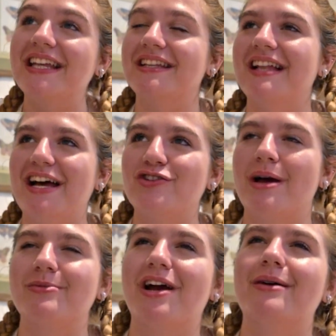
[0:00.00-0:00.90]
in the last
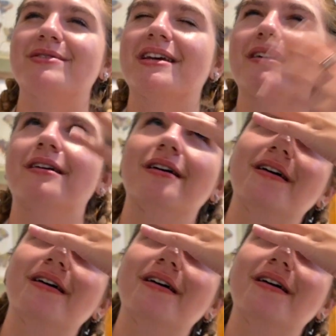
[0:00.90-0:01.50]
chapter, I was like